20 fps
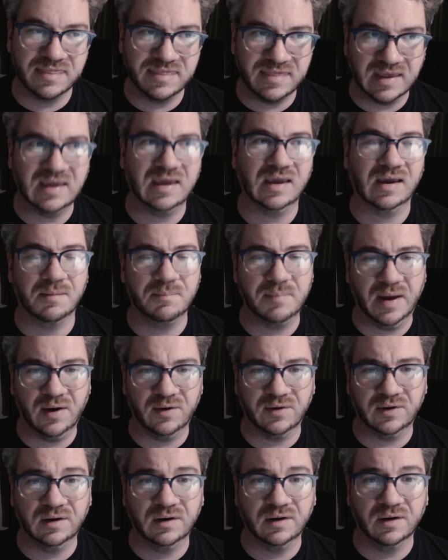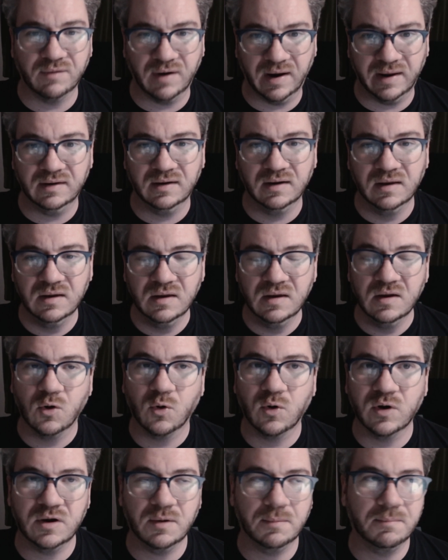thinking about it, right?
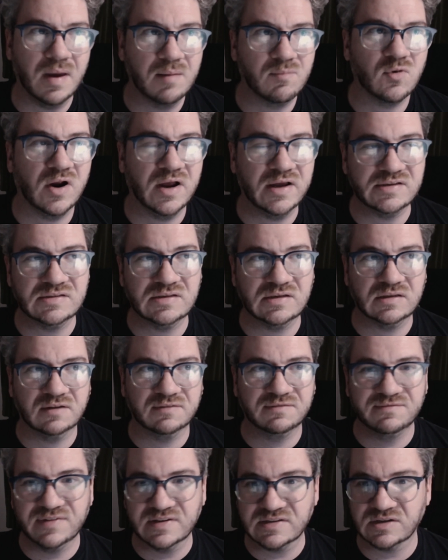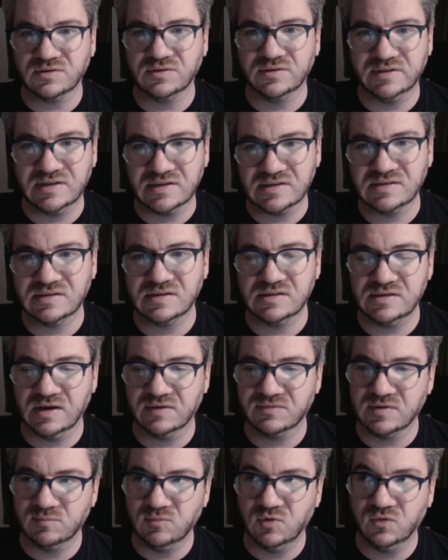Or you're memorizing the physical distance
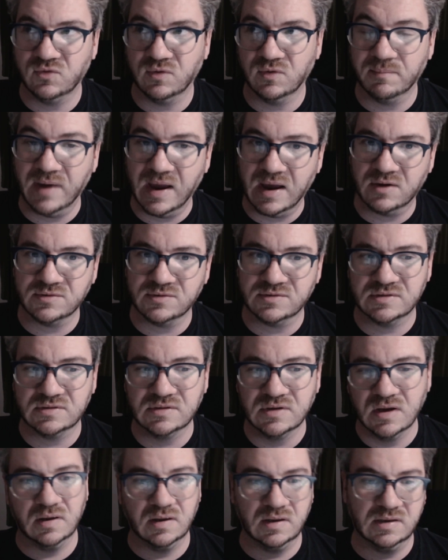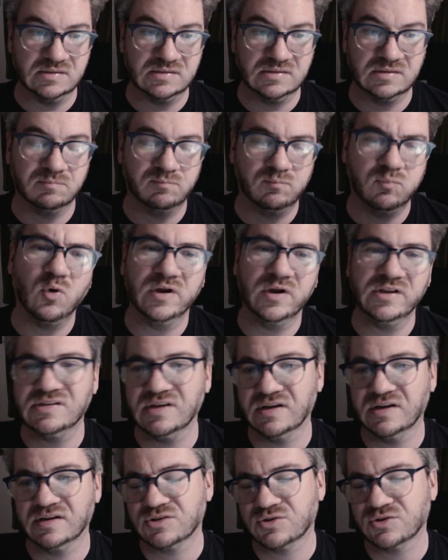you have to move your mouse as
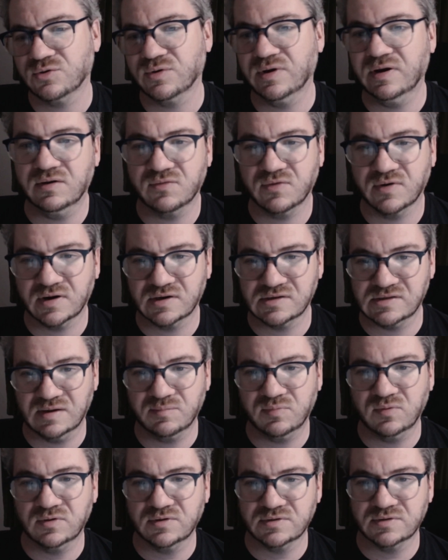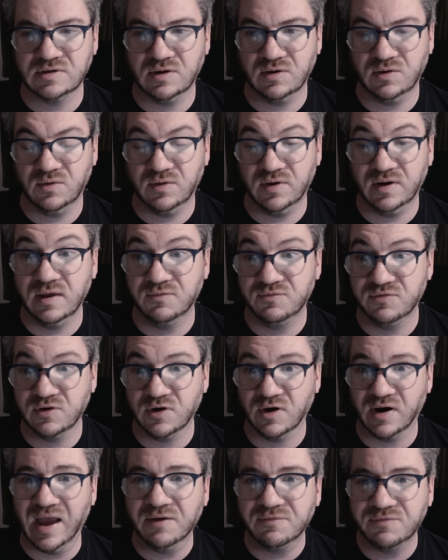points on a screen, for example. So if
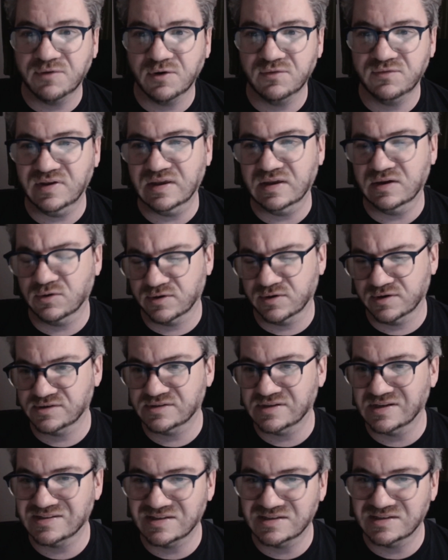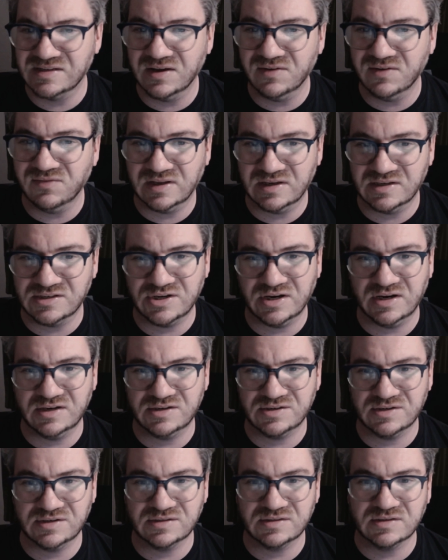your FOV or your sensitivity
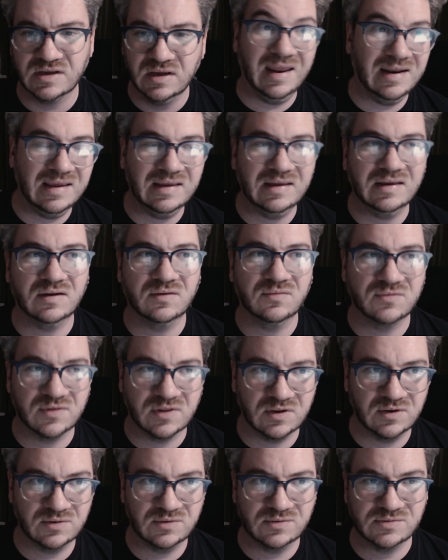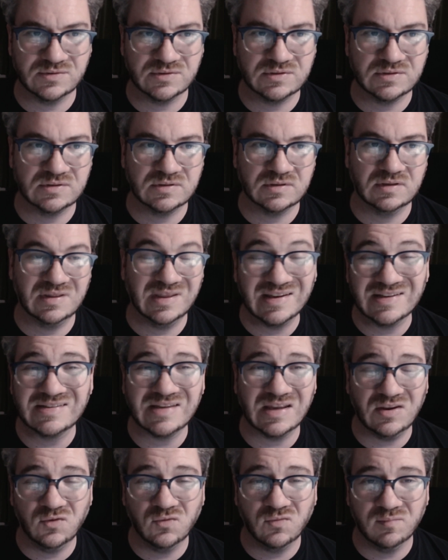changes, any of those things
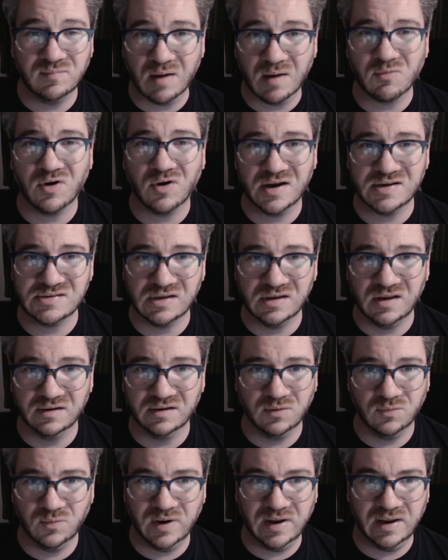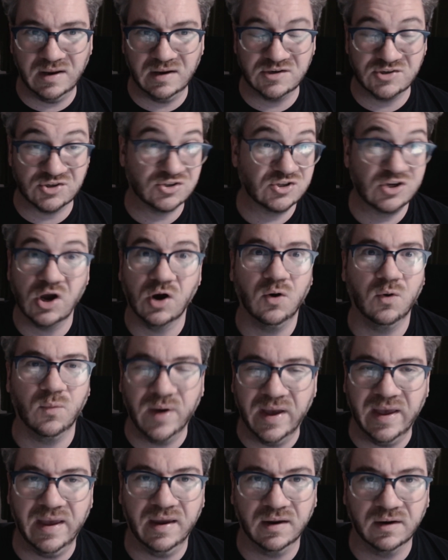that you've memorized along the way just go
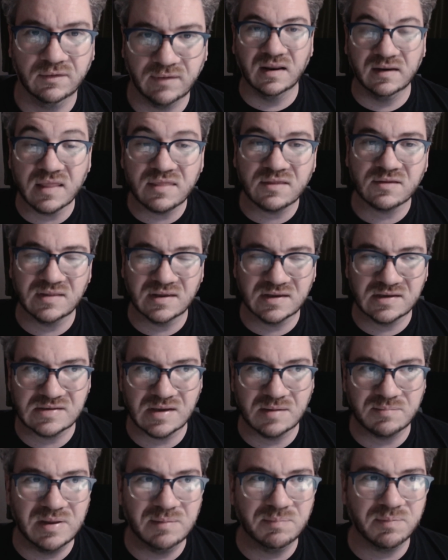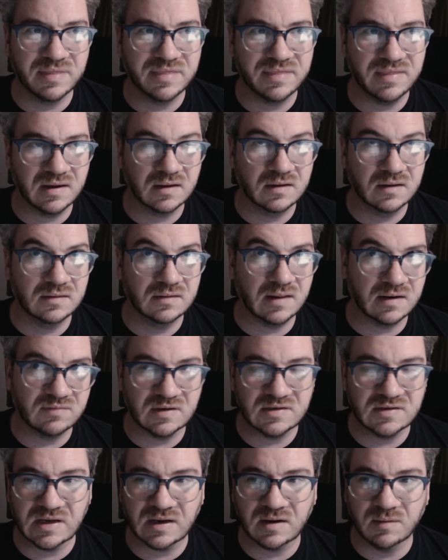away. Another thing is that people think that if
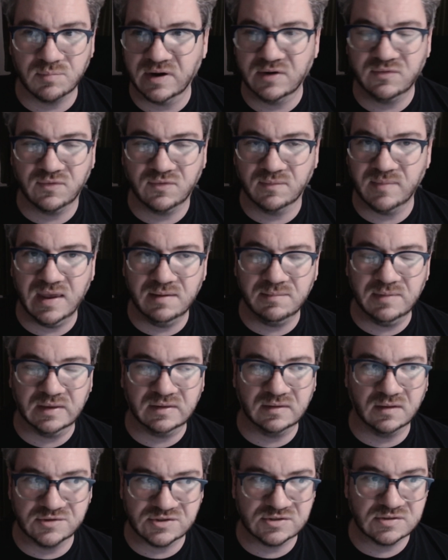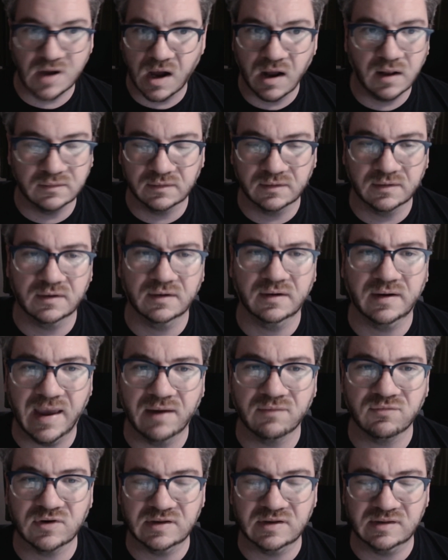they take a break from aiming, they'll just unlearn
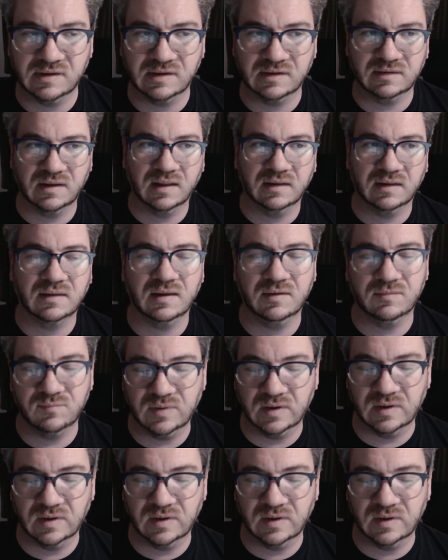everything that they've